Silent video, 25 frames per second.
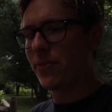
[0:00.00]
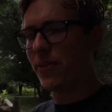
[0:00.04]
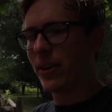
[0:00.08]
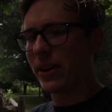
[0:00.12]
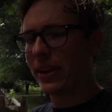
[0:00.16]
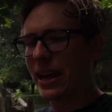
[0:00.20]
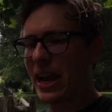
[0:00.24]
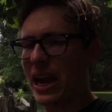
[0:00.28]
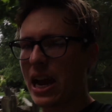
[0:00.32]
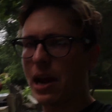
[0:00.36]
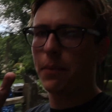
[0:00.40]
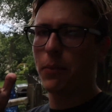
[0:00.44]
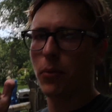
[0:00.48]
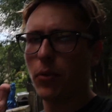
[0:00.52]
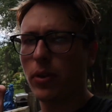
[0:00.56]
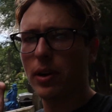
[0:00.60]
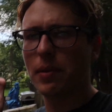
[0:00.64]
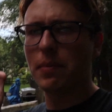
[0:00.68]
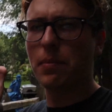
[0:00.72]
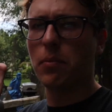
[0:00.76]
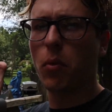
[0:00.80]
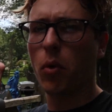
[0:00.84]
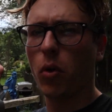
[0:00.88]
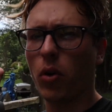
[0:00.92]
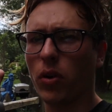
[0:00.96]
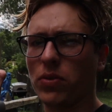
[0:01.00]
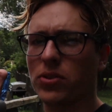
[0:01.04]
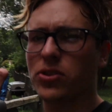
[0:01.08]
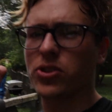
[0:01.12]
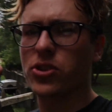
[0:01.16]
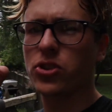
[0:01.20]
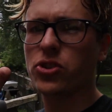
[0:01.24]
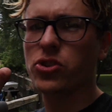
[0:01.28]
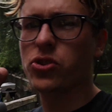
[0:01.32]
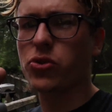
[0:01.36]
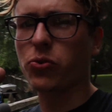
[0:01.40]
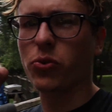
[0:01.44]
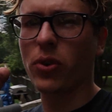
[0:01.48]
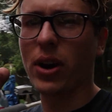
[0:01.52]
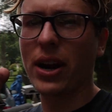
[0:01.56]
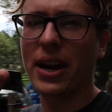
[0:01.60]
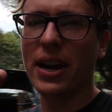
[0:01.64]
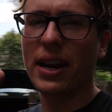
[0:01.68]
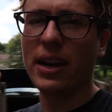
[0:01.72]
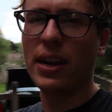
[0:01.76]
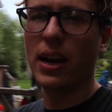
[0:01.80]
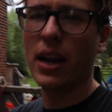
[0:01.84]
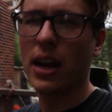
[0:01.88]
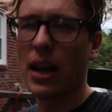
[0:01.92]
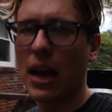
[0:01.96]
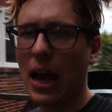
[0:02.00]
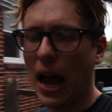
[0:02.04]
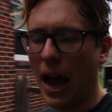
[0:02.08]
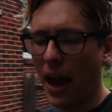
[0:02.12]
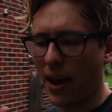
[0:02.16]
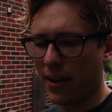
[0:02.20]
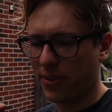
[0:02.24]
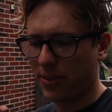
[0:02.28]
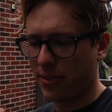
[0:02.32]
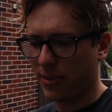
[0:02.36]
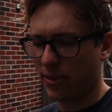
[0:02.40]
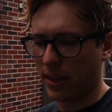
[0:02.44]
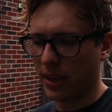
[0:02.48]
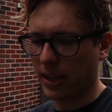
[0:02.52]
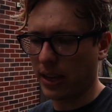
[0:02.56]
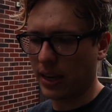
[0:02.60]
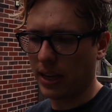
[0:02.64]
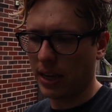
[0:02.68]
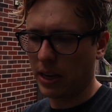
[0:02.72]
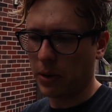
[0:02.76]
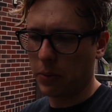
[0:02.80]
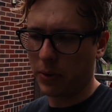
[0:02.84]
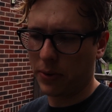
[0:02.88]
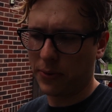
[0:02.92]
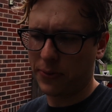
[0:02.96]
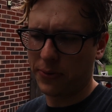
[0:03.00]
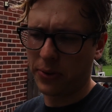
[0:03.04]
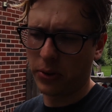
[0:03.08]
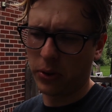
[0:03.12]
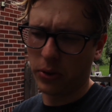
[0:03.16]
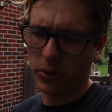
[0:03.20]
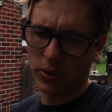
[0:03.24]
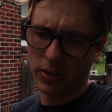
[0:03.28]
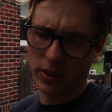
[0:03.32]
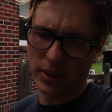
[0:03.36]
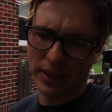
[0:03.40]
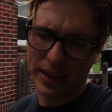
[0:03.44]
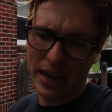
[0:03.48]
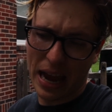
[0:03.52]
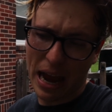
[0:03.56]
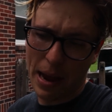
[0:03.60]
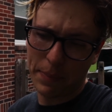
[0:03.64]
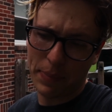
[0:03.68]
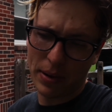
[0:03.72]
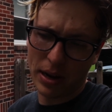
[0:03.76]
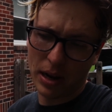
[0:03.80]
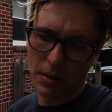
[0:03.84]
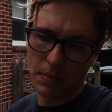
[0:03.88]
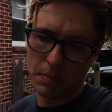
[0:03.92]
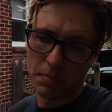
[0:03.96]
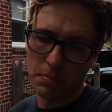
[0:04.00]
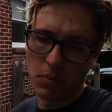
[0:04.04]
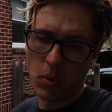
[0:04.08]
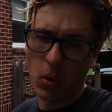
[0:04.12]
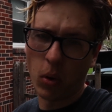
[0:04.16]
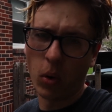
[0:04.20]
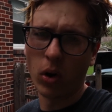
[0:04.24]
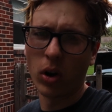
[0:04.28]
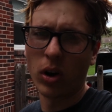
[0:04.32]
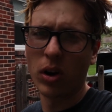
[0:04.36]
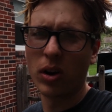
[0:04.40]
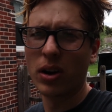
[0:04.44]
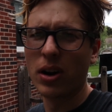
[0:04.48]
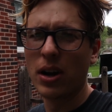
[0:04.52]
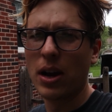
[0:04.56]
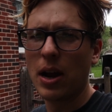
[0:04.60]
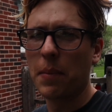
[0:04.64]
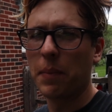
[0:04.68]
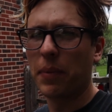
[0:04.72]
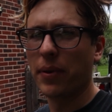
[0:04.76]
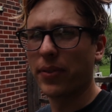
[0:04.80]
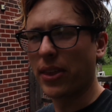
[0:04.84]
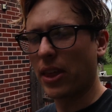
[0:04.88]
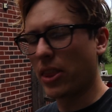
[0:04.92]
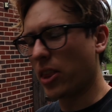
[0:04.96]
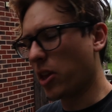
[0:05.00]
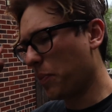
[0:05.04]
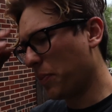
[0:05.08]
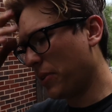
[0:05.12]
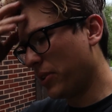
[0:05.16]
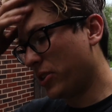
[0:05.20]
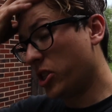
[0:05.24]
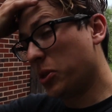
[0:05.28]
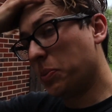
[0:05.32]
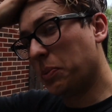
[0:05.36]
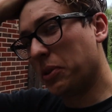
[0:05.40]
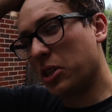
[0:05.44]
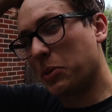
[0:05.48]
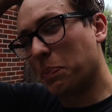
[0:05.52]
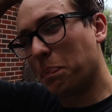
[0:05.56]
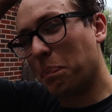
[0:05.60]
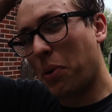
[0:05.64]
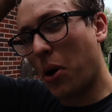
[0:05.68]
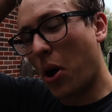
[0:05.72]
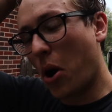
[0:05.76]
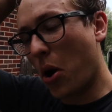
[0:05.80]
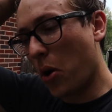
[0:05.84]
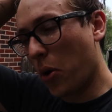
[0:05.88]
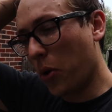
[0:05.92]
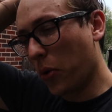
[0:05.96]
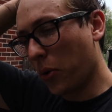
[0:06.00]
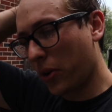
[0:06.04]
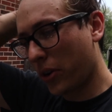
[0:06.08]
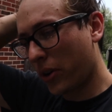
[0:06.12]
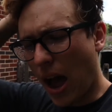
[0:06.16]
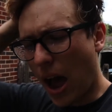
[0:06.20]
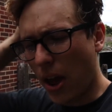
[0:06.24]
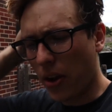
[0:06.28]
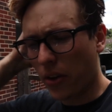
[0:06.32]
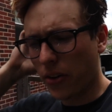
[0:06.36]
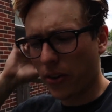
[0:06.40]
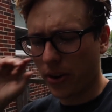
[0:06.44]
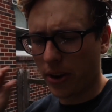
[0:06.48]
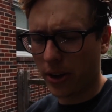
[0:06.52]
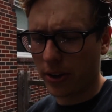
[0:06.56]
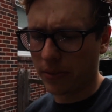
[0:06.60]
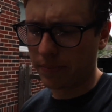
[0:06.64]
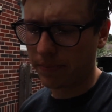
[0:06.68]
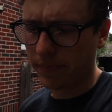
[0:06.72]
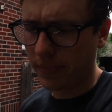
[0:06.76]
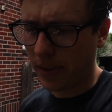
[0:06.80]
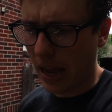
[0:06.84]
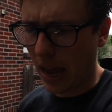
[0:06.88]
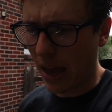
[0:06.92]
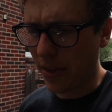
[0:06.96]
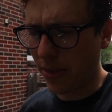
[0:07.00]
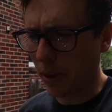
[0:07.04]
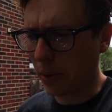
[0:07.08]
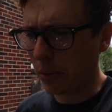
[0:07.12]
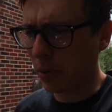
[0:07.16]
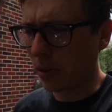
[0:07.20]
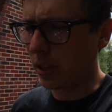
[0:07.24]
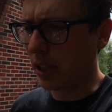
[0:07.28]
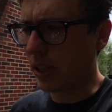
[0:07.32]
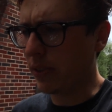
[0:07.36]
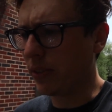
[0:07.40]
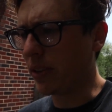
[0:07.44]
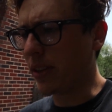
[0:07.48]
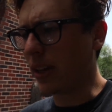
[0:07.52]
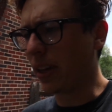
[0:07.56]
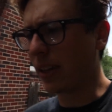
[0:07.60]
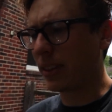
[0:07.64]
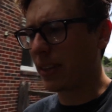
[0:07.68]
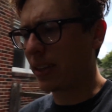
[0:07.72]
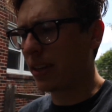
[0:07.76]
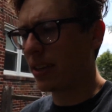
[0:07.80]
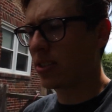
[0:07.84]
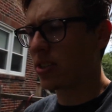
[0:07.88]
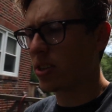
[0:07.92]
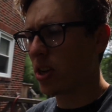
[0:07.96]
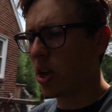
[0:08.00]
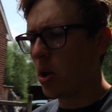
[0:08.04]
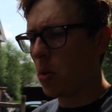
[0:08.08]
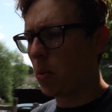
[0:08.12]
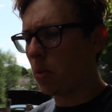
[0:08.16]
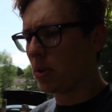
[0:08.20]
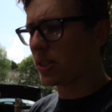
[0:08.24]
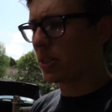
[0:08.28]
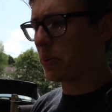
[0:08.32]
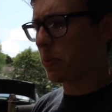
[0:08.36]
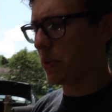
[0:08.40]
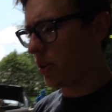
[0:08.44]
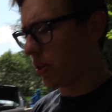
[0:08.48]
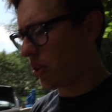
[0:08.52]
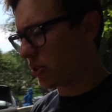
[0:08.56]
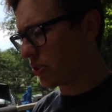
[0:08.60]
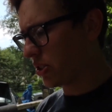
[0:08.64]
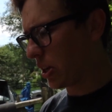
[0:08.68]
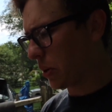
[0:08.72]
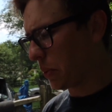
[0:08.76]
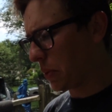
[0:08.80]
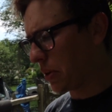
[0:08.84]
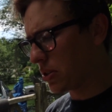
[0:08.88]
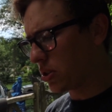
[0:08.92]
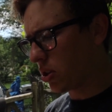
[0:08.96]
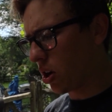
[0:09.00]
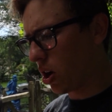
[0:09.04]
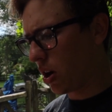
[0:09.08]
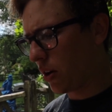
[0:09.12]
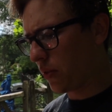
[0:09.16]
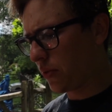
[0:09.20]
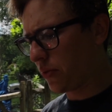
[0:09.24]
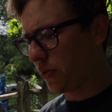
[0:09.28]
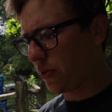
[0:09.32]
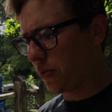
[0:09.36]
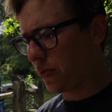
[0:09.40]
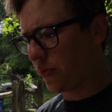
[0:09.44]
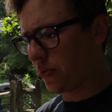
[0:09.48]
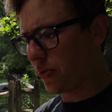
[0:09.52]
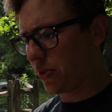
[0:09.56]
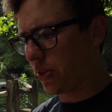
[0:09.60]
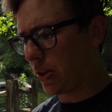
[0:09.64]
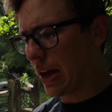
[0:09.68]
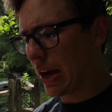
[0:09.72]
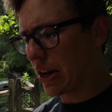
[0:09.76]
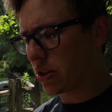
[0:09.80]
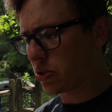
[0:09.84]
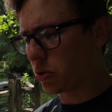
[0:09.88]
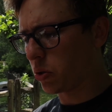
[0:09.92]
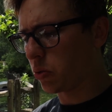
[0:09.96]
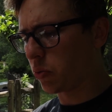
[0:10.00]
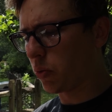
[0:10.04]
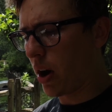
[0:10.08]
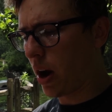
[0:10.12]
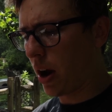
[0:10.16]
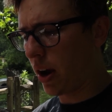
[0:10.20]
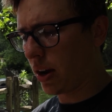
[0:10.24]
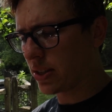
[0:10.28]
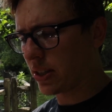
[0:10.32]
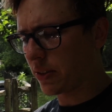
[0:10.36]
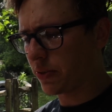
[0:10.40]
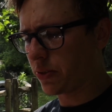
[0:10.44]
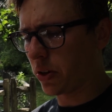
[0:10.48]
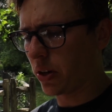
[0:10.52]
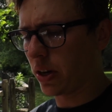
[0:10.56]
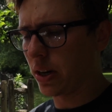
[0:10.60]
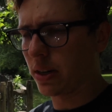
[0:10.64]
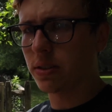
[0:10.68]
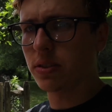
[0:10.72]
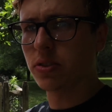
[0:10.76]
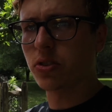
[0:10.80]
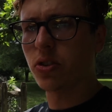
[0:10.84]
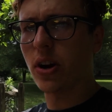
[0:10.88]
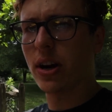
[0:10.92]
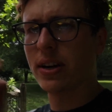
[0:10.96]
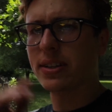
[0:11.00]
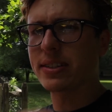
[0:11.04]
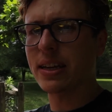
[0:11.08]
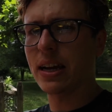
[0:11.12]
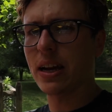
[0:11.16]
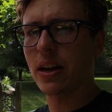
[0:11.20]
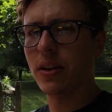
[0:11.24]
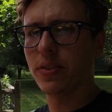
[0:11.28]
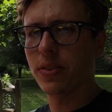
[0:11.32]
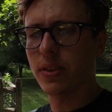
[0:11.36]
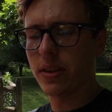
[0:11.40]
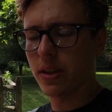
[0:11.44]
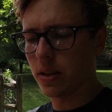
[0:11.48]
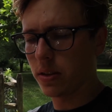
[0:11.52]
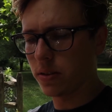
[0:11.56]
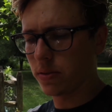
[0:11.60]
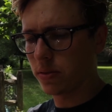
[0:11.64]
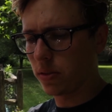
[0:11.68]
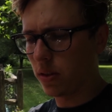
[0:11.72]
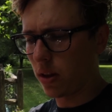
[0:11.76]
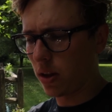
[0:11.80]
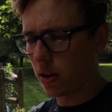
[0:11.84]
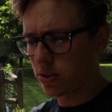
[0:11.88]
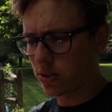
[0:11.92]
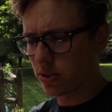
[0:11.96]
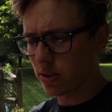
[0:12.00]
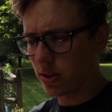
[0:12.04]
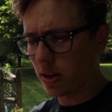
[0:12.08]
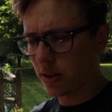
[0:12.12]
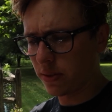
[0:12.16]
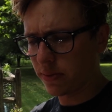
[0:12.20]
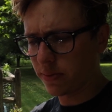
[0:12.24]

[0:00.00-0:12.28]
I camber it more straight, I think it would fill the gap out more, but then there'd be too much poke. I don't know. I think I'm gonna leave it like this. We'll see what it looks like when it's off of the actual rocks after I crank down the lugs enough.